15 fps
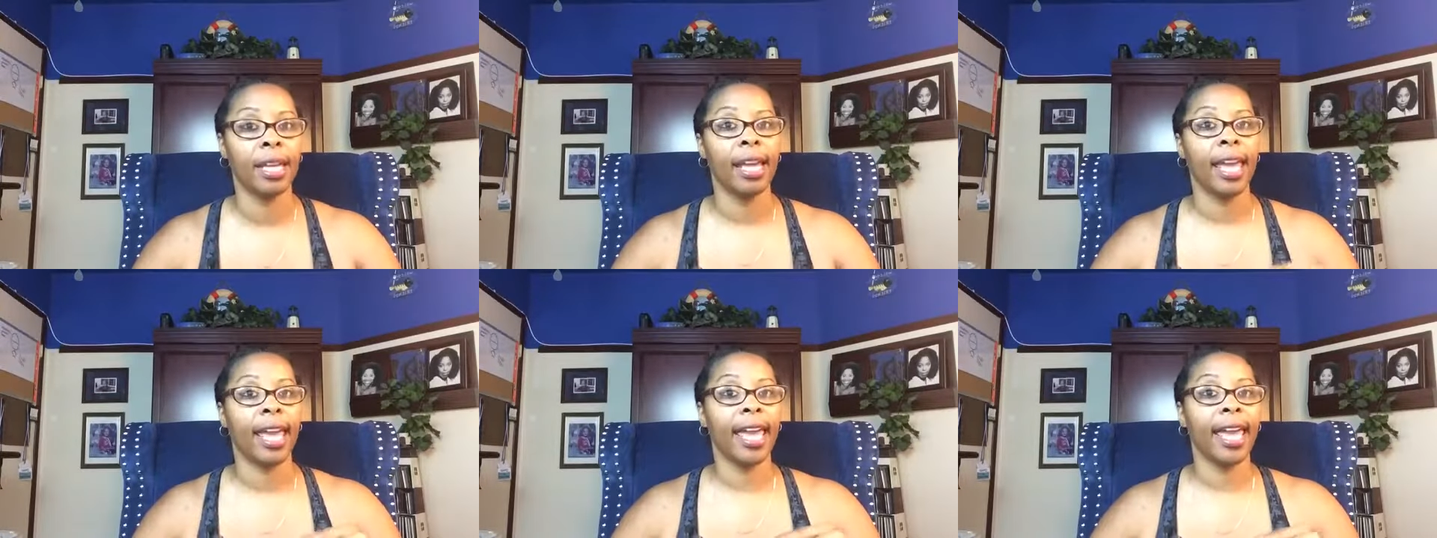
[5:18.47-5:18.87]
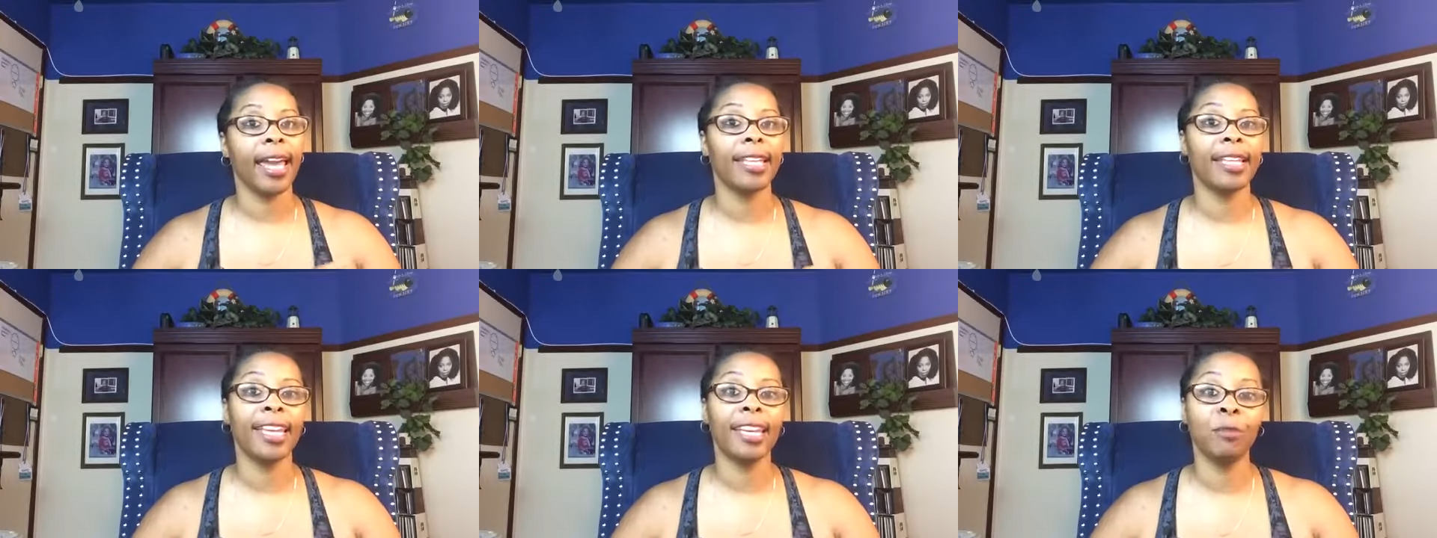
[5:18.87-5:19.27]

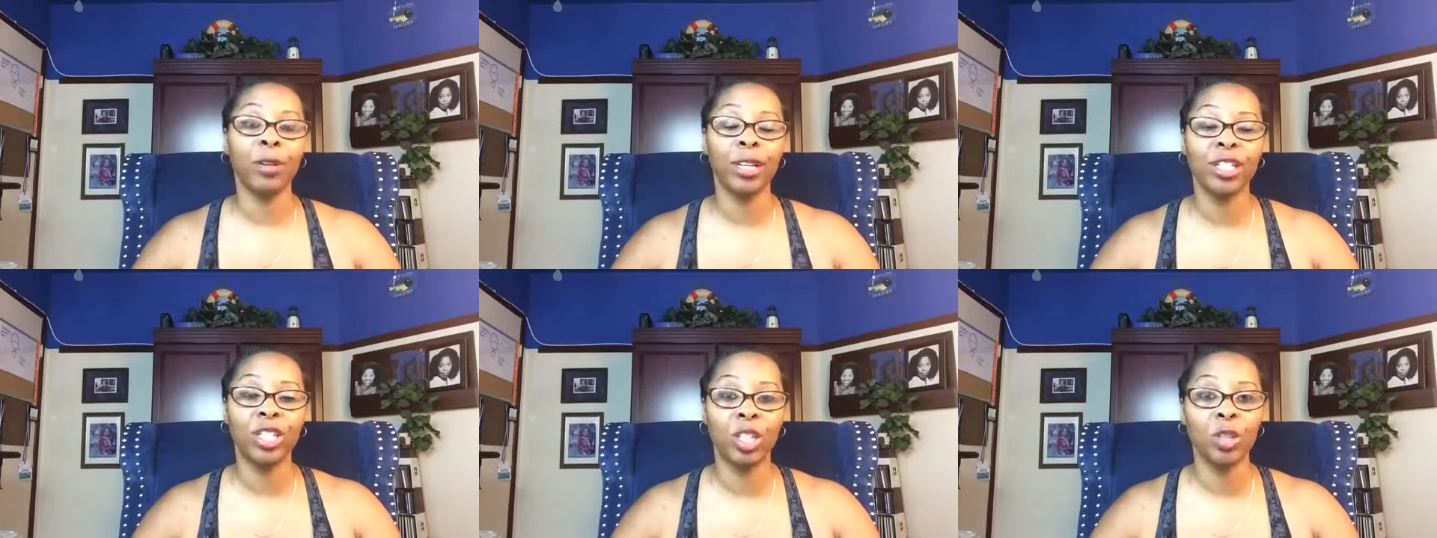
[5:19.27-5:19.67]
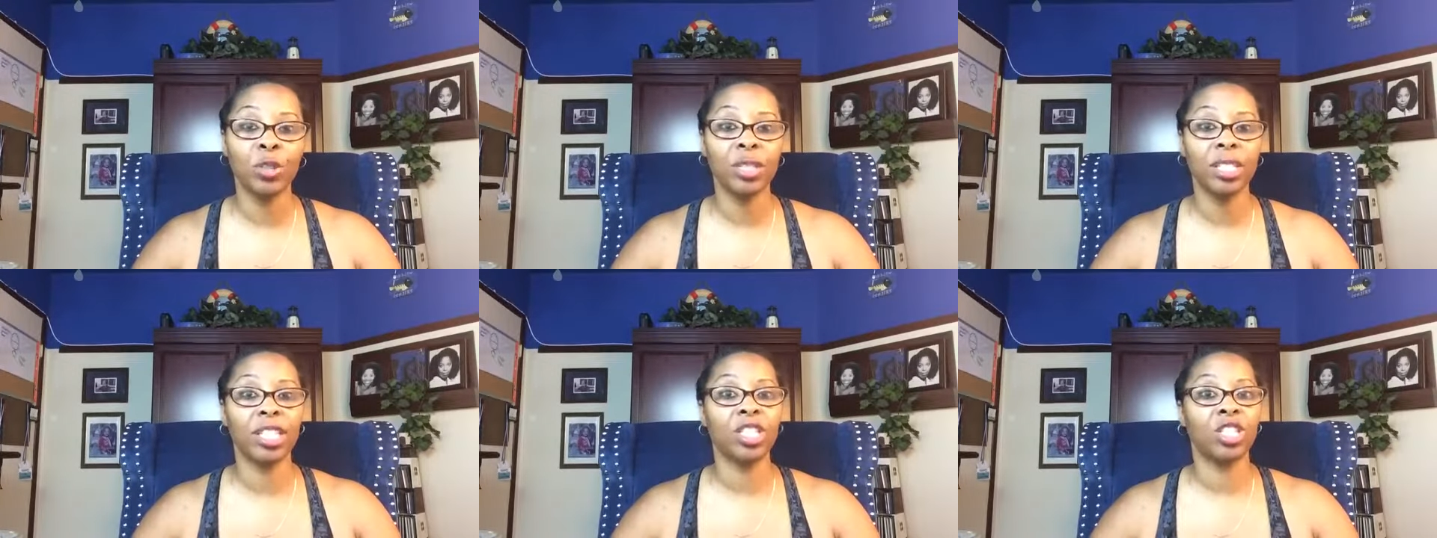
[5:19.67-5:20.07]
And it
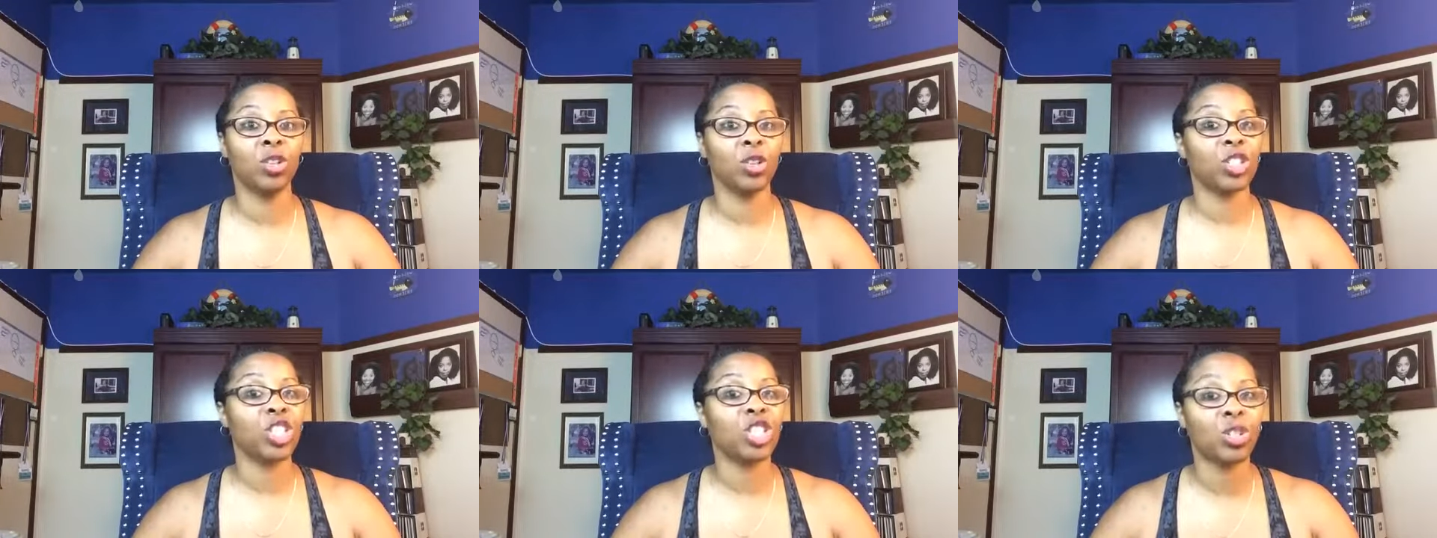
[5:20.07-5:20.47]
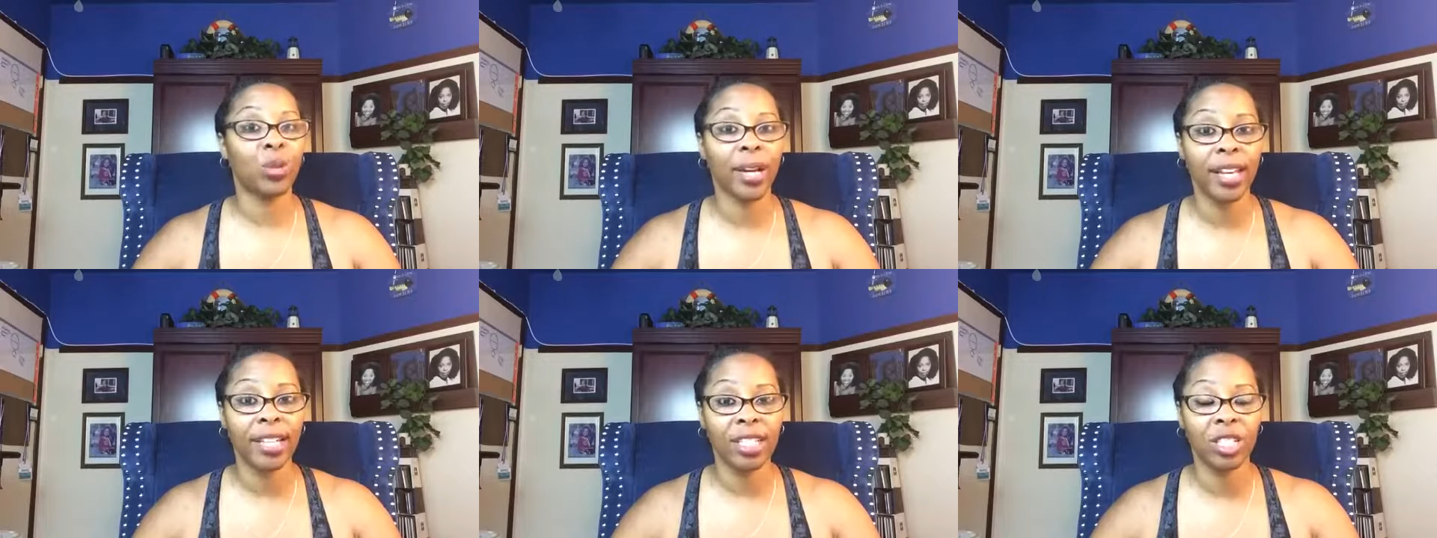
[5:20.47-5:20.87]
reduces your
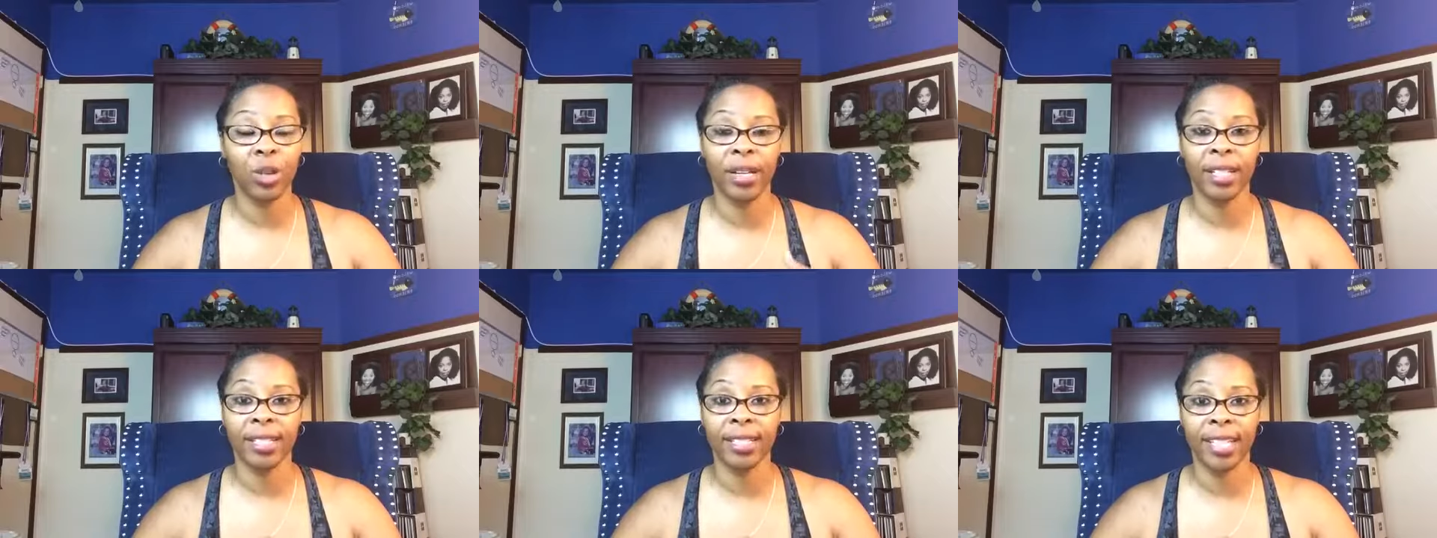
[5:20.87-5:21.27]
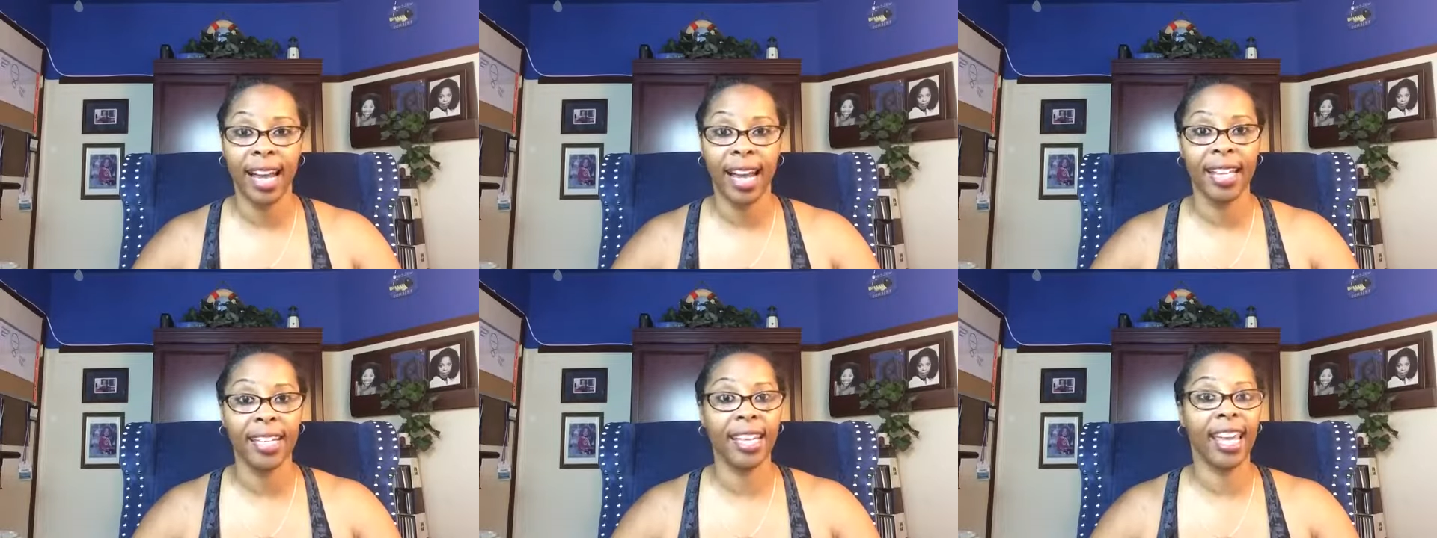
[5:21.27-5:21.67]
stress, your
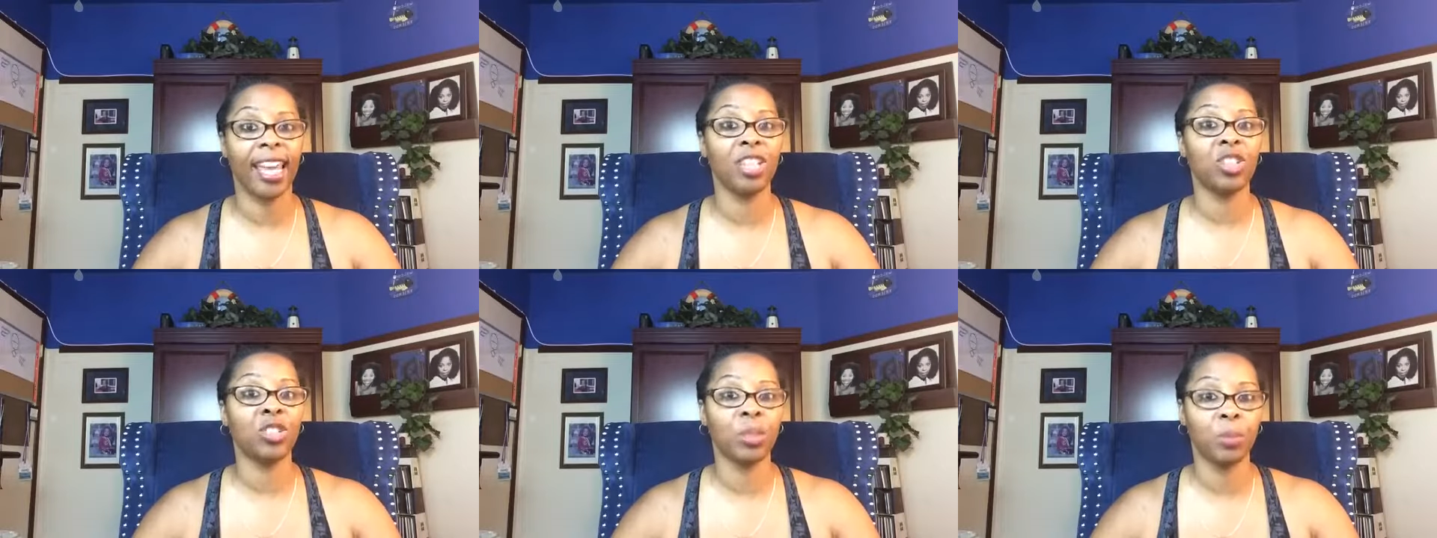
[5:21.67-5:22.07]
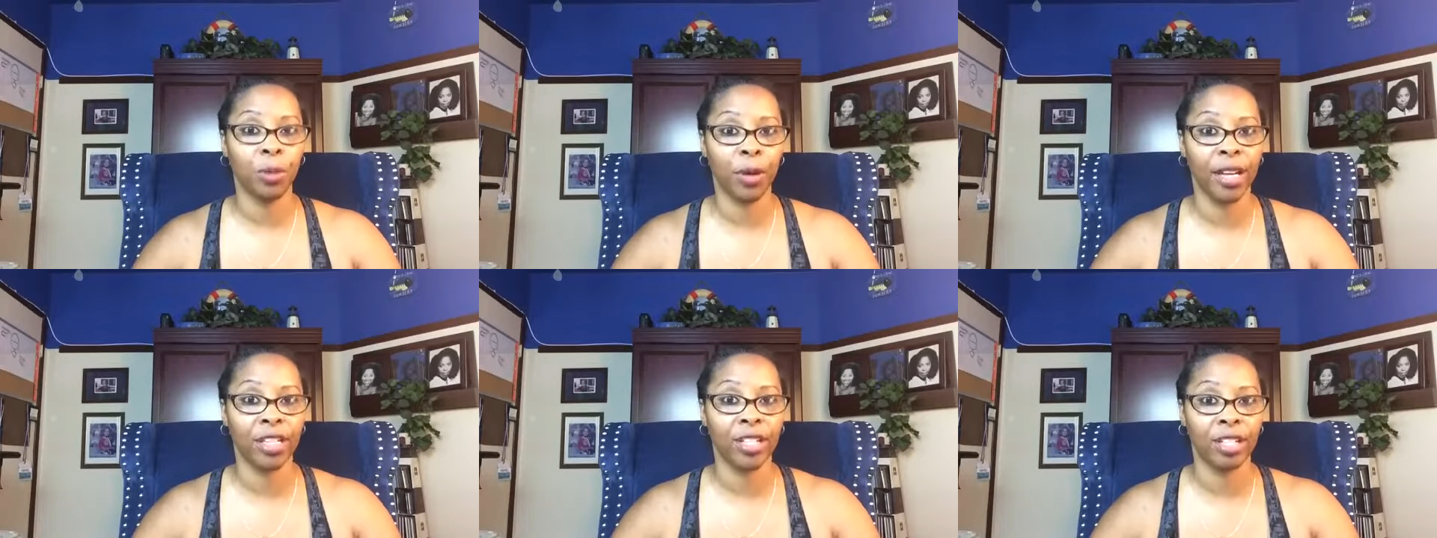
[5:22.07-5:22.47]
anxiety, and your
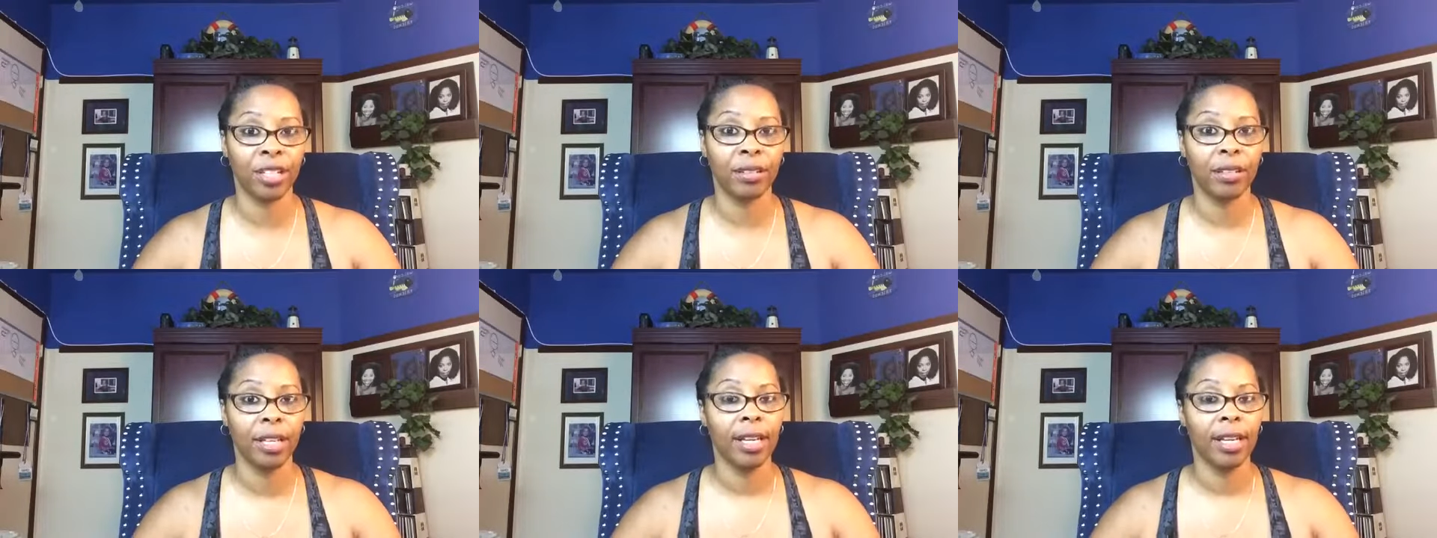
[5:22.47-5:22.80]
depression.